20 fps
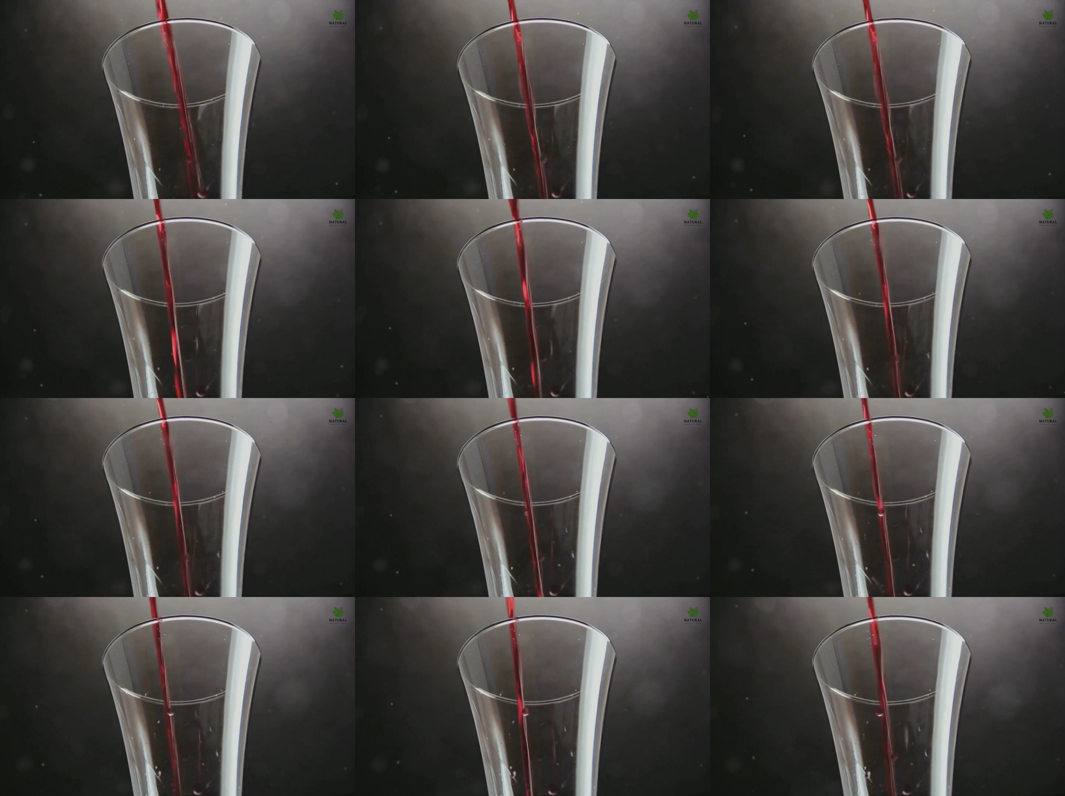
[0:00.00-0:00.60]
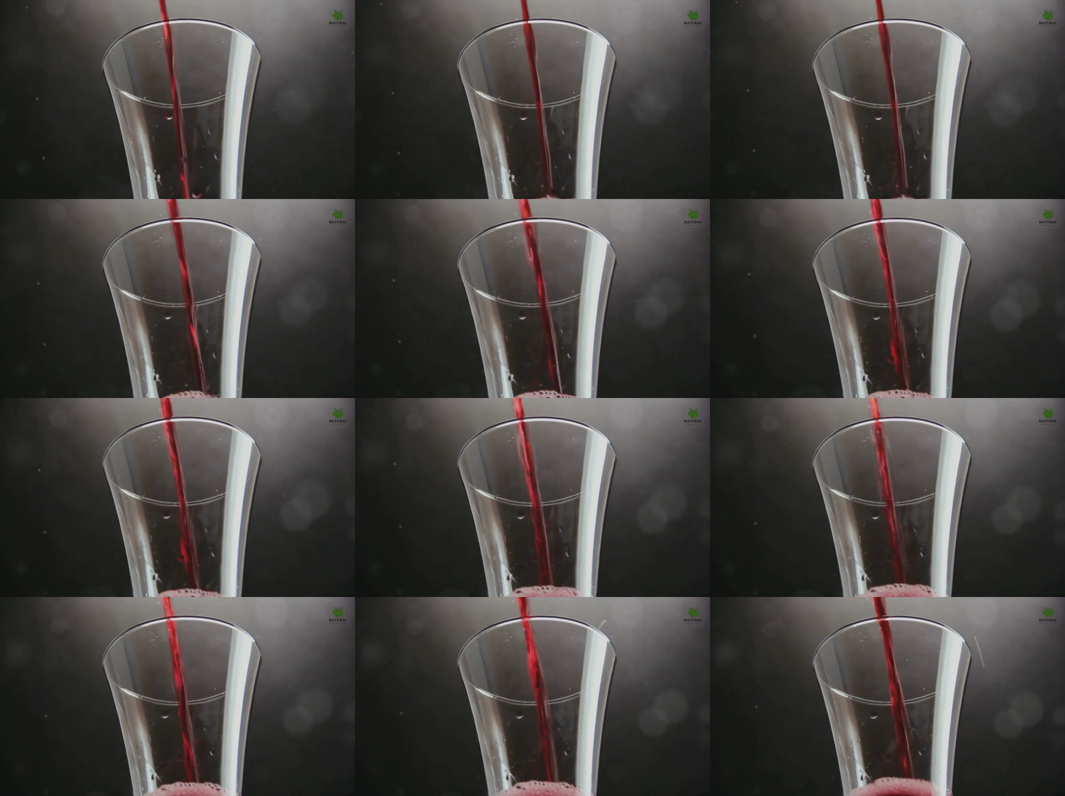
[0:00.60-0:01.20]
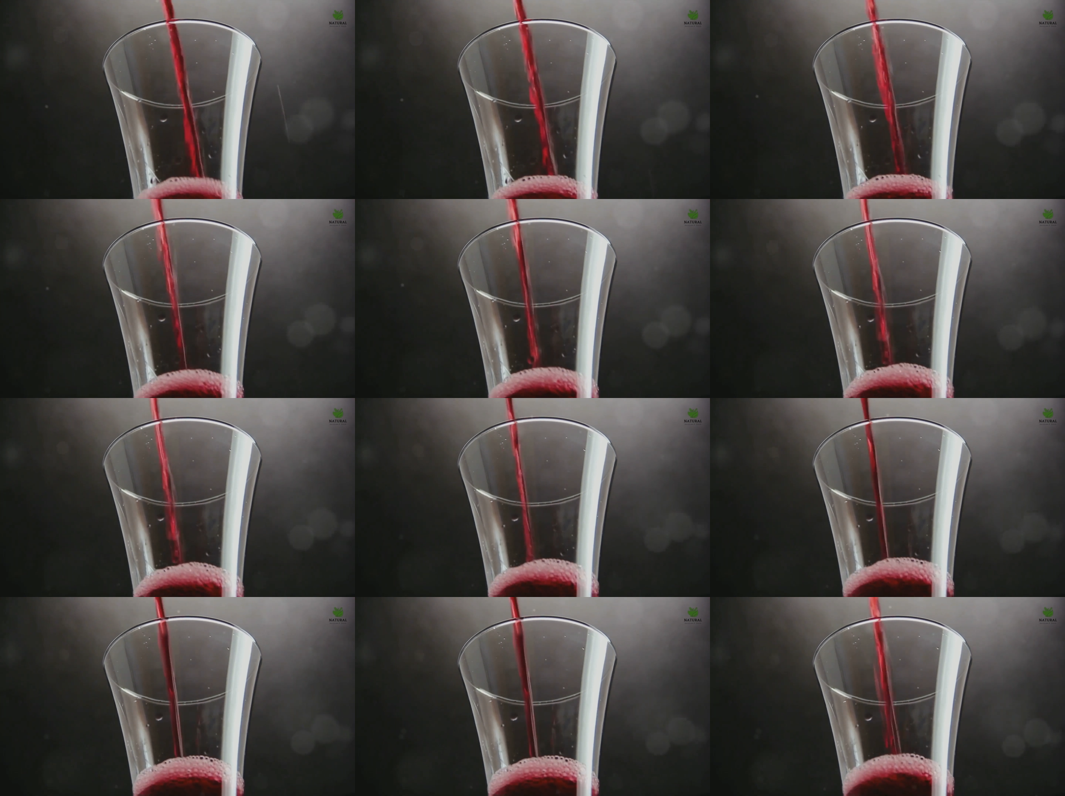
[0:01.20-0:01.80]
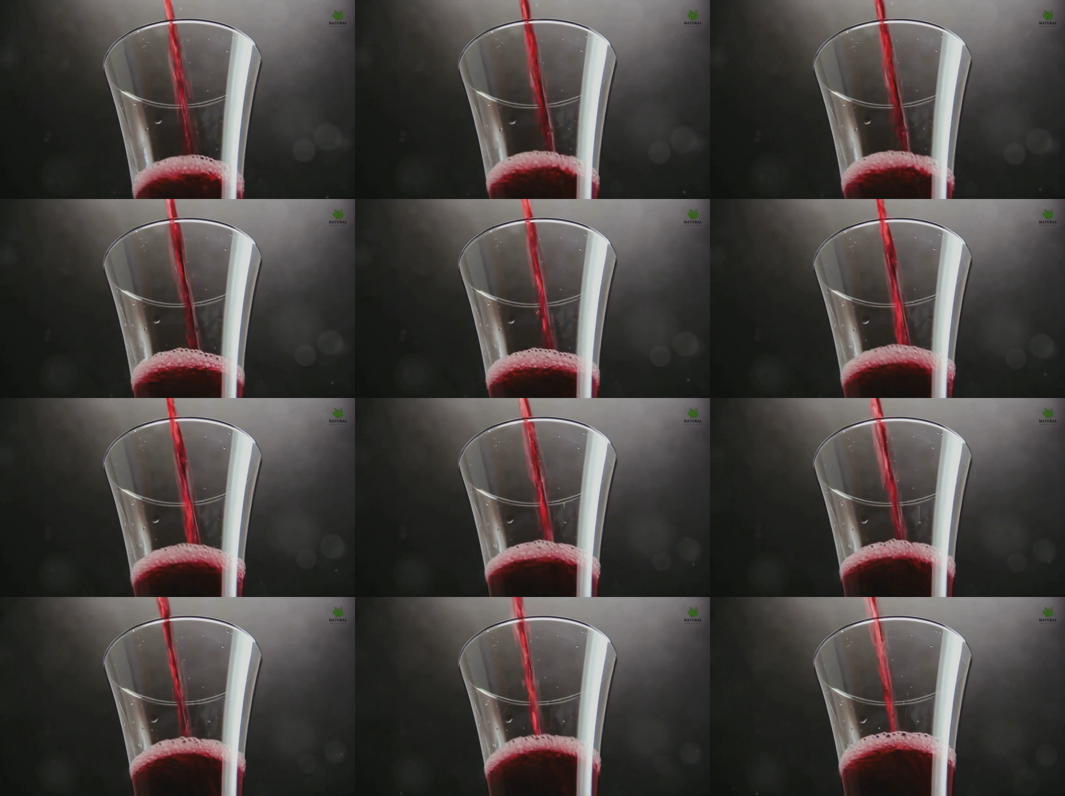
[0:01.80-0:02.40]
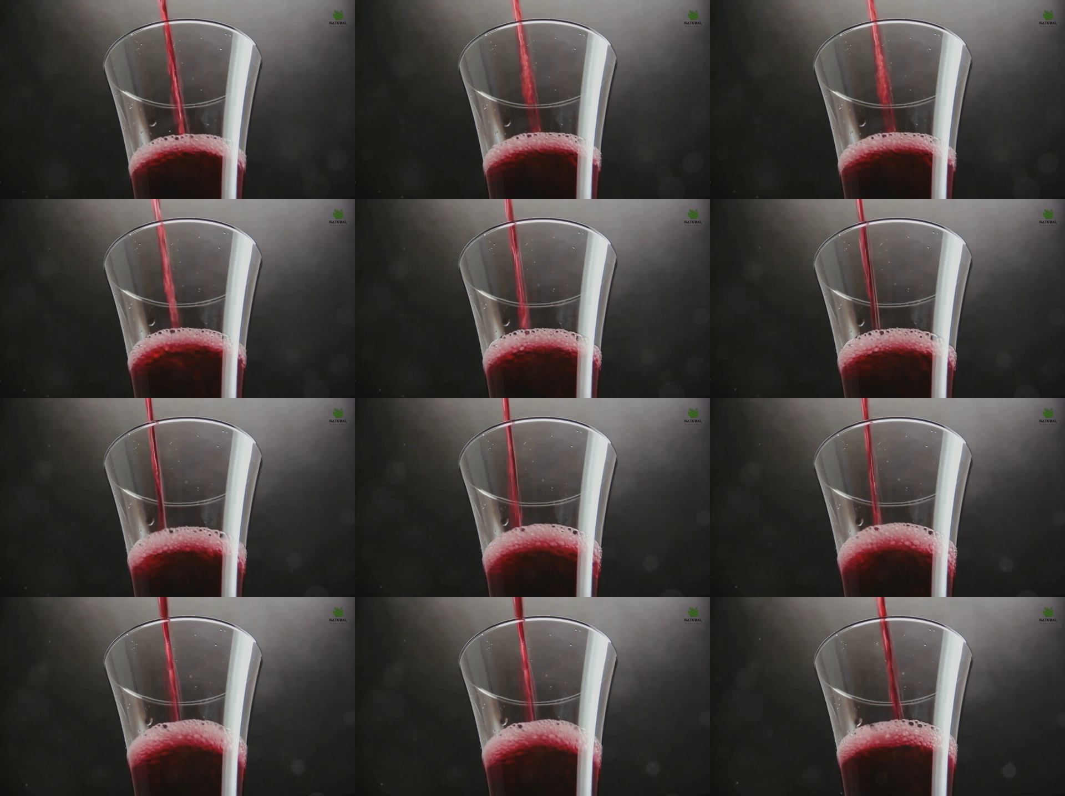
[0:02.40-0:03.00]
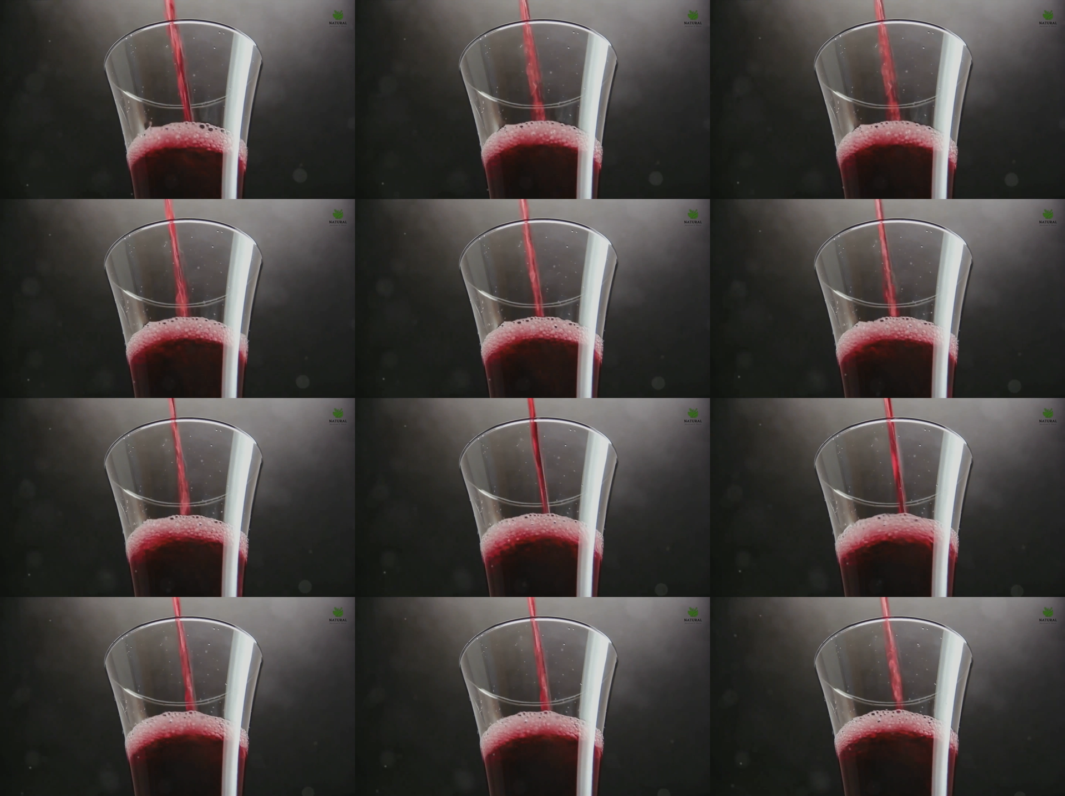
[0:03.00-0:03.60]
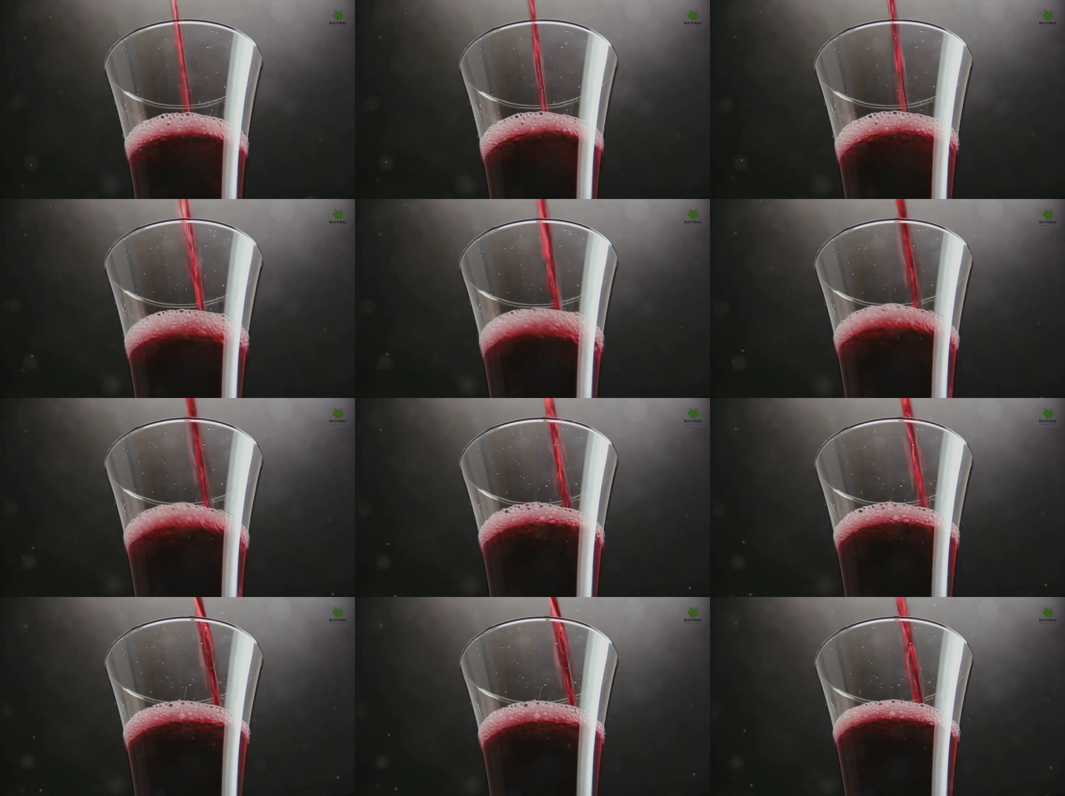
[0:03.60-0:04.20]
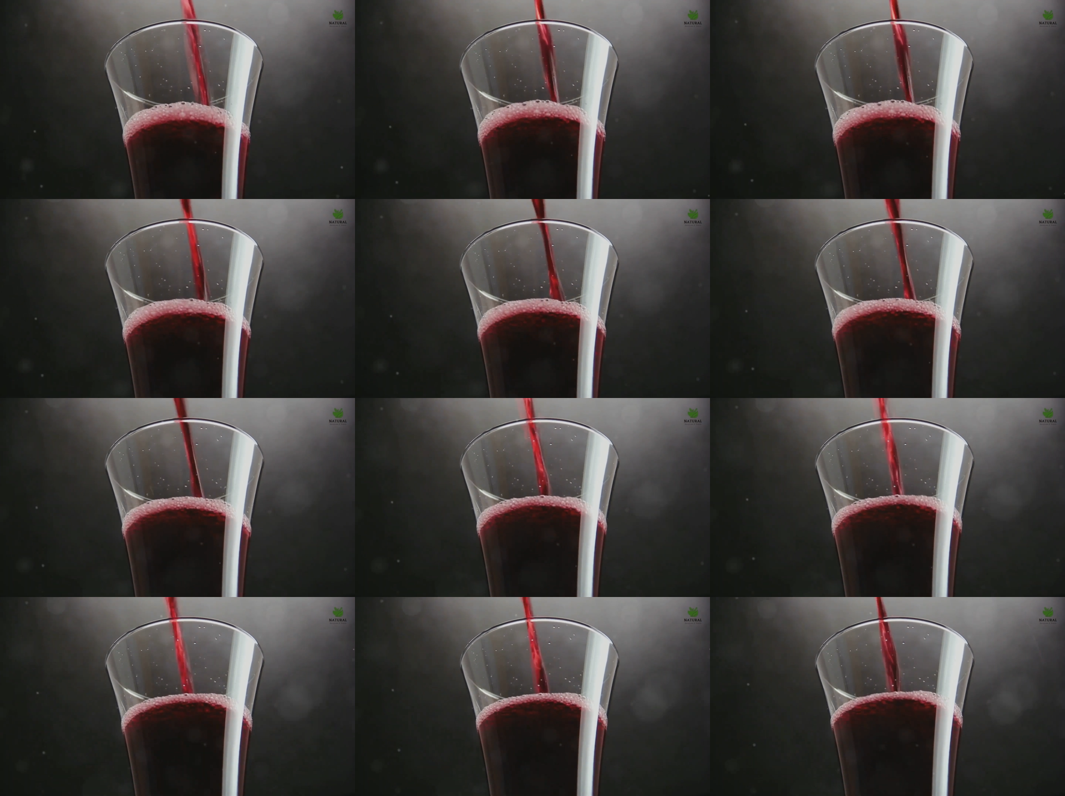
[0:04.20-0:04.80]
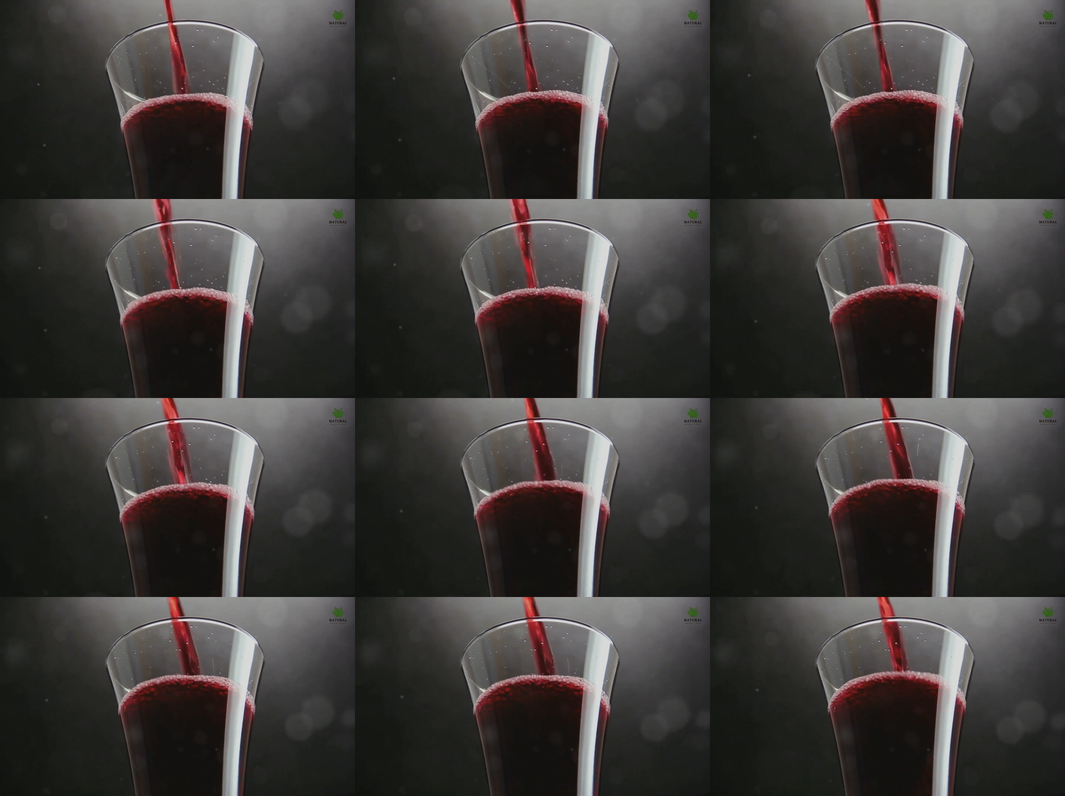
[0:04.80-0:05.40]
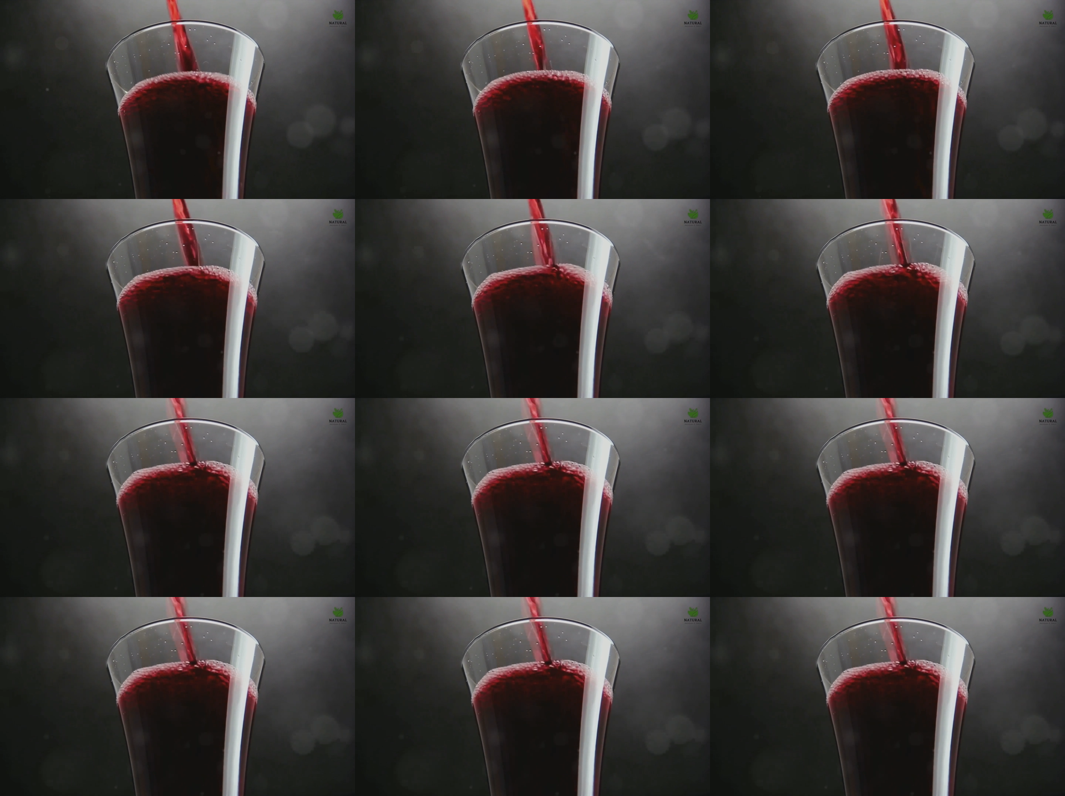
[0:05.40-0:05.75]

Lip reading: No face is visible, so there are no lips to read.